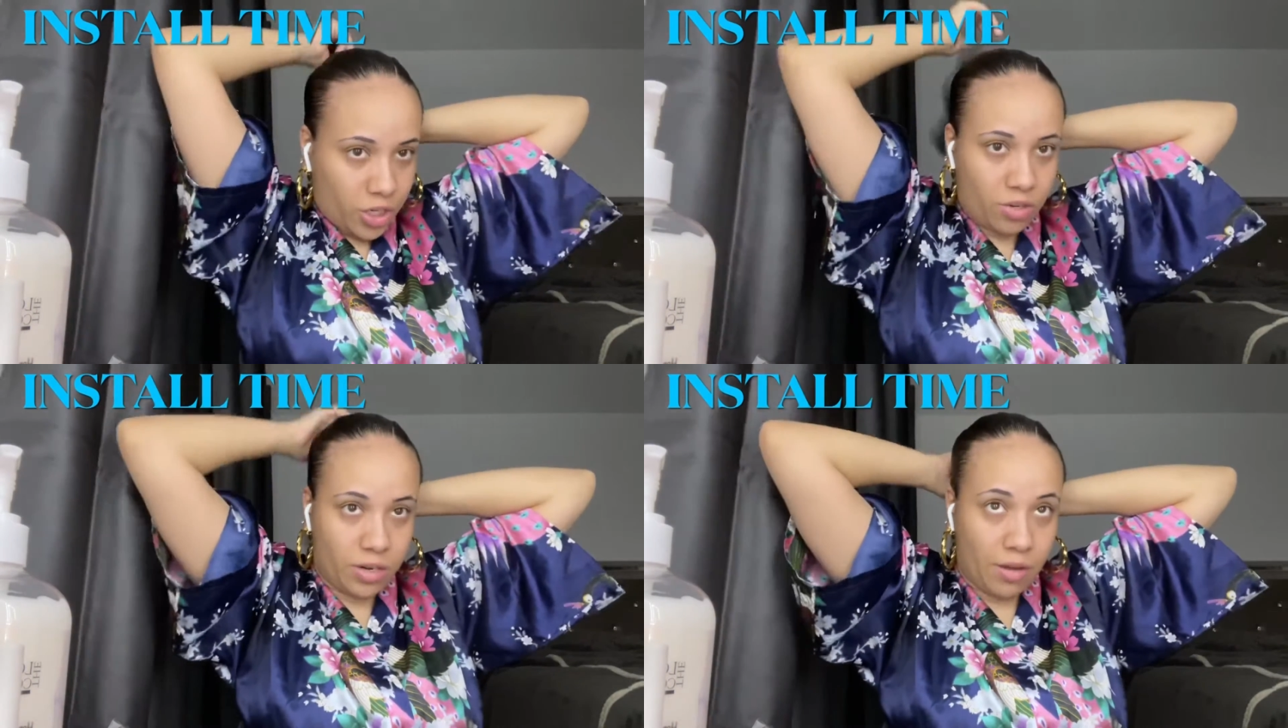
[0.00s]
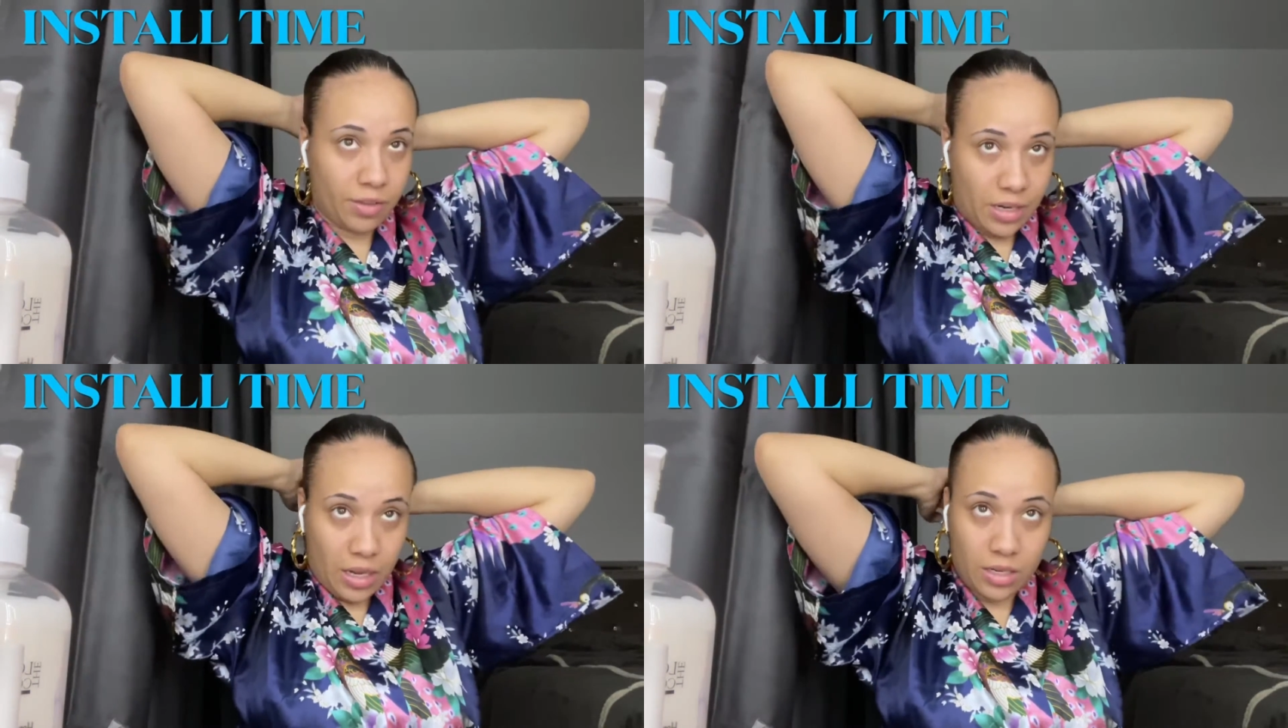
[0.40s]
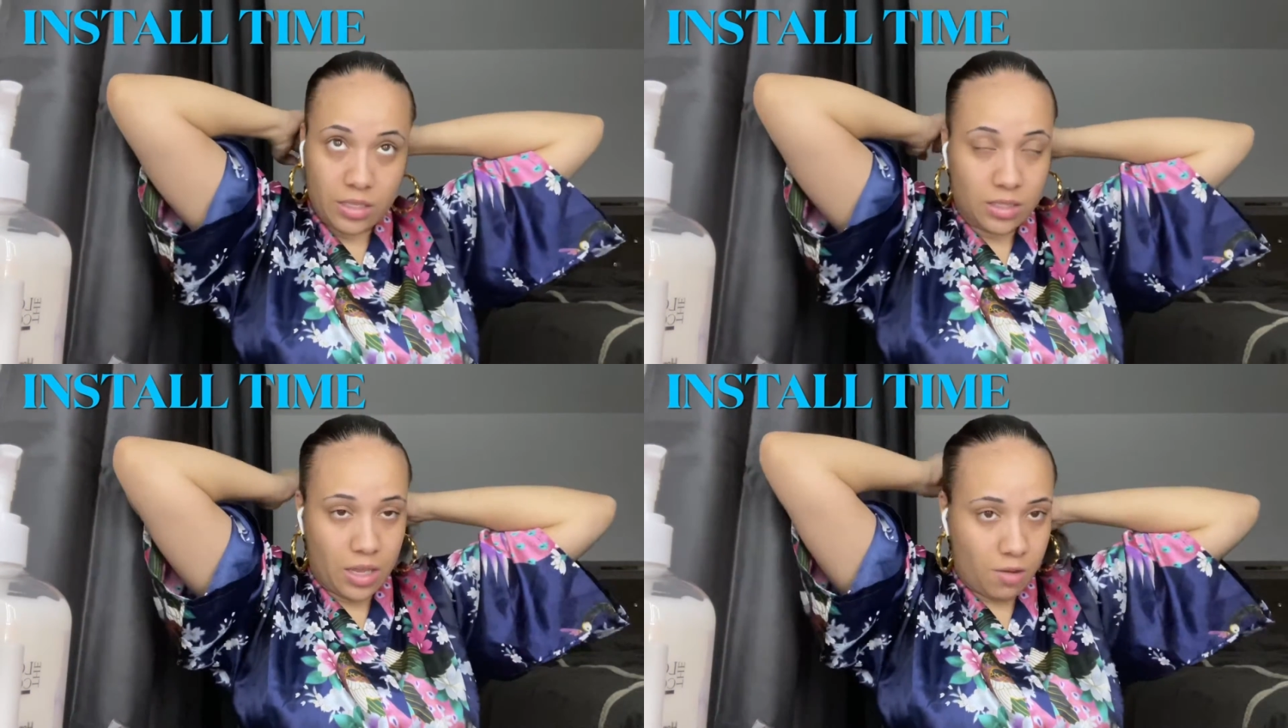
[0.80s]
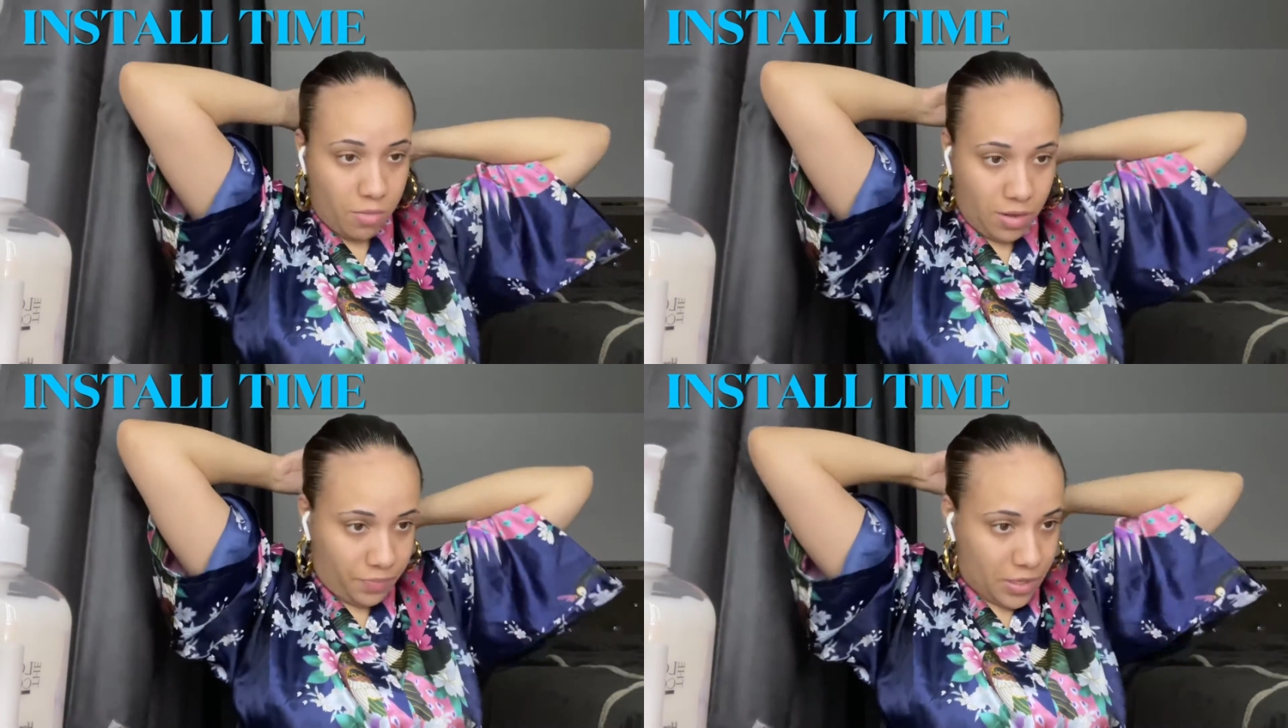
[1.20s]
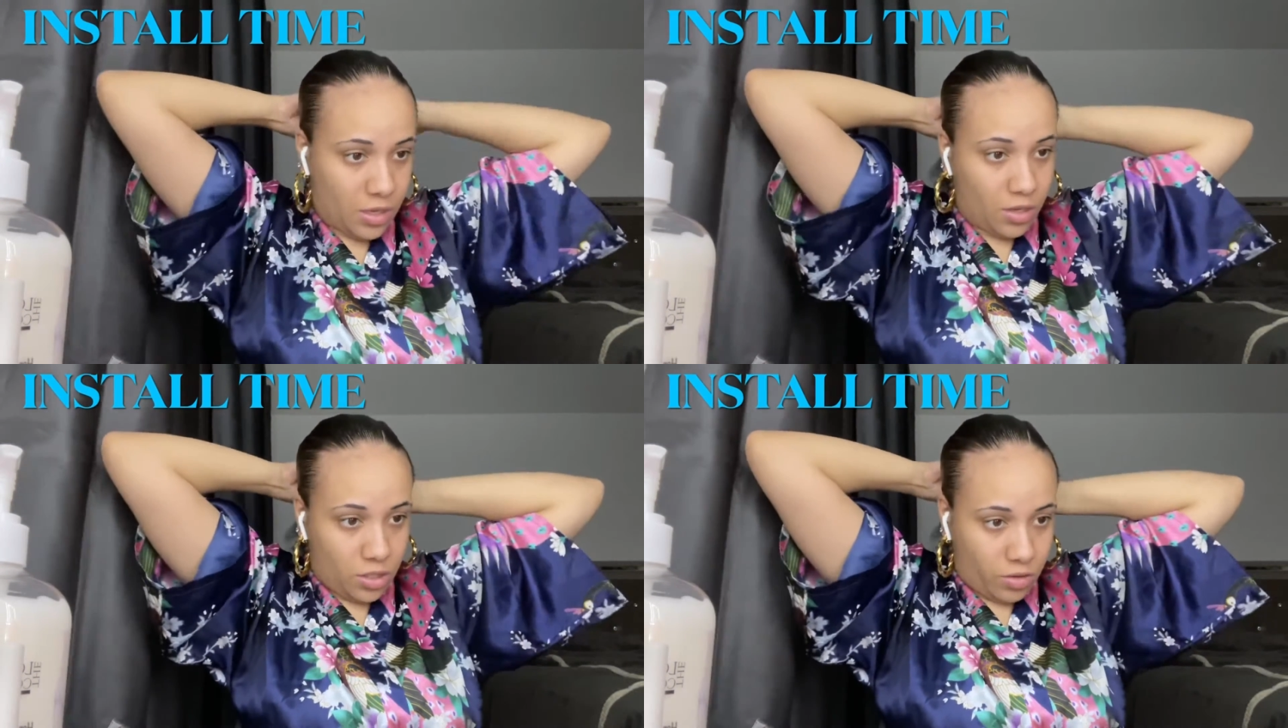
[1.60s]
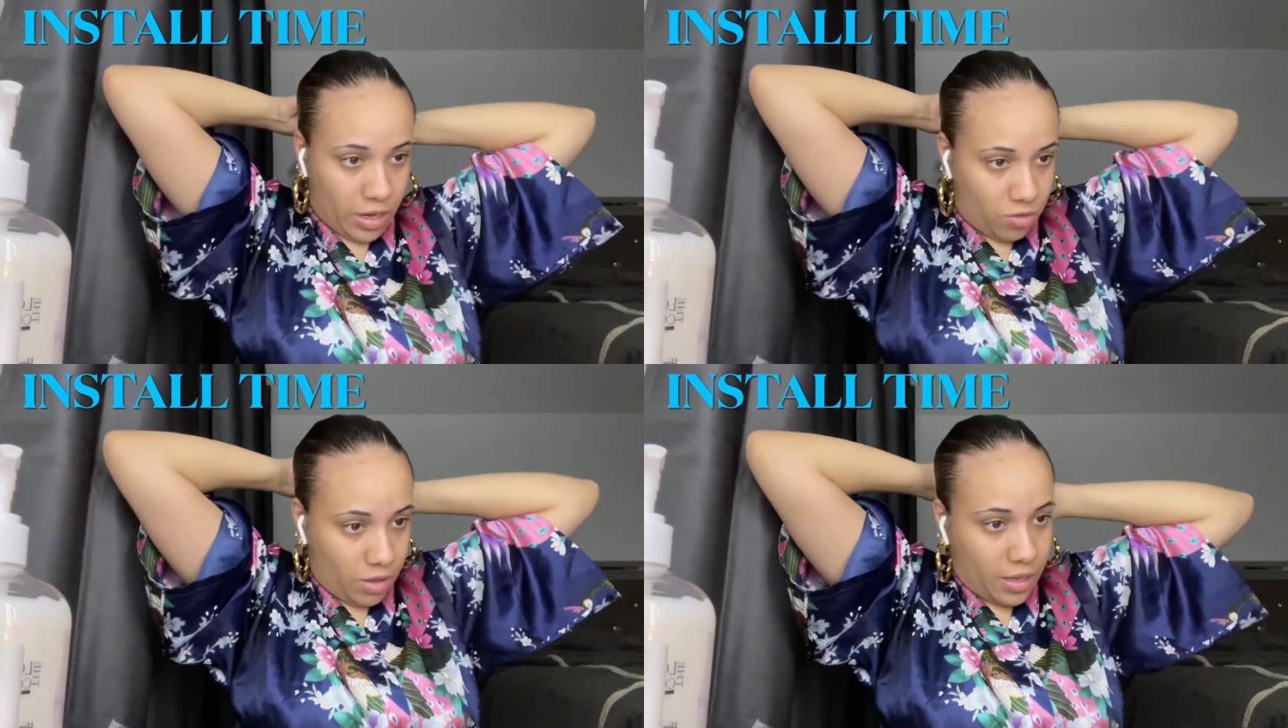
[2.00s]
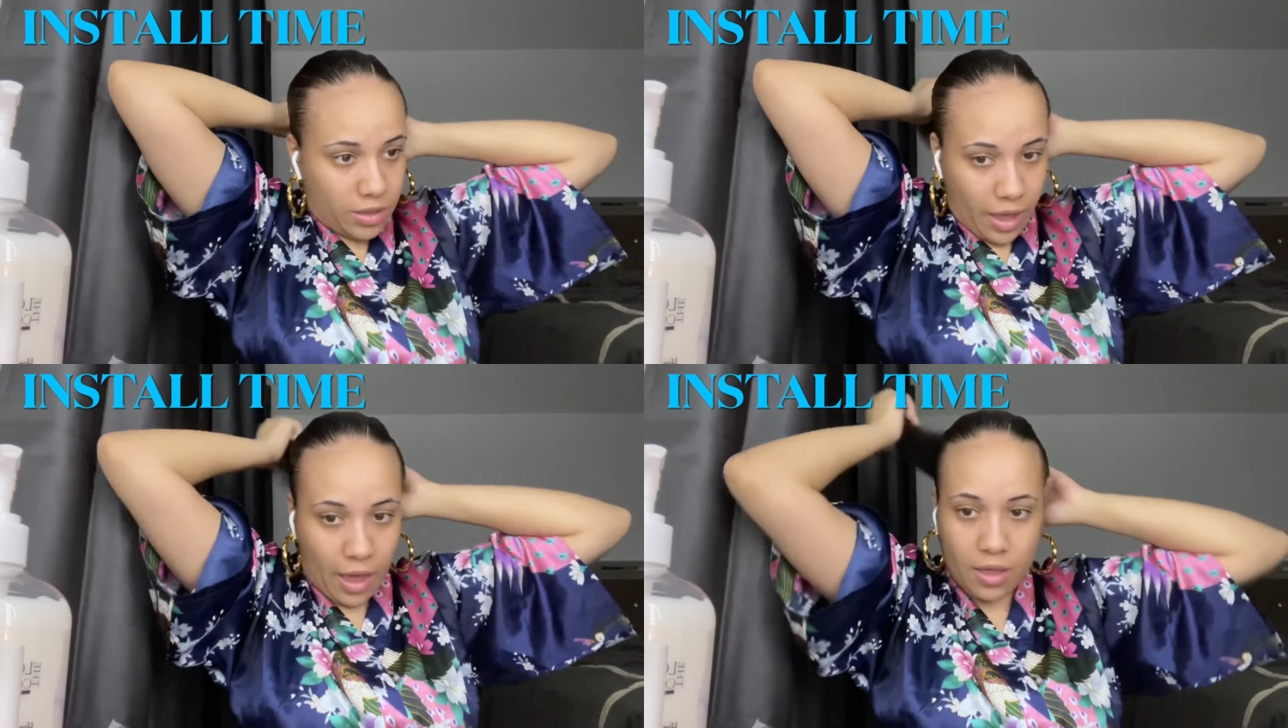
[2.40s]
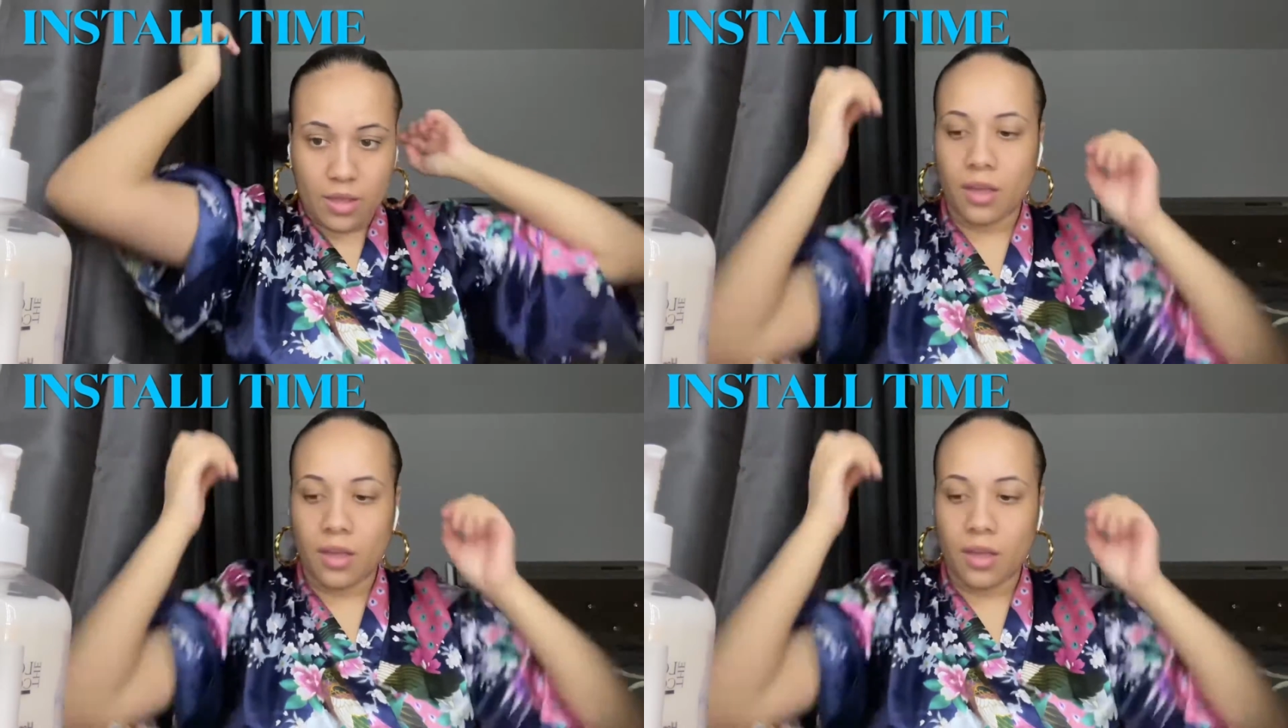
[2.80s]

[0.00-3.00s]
you're definitely not gonna see any bump. So I do like that.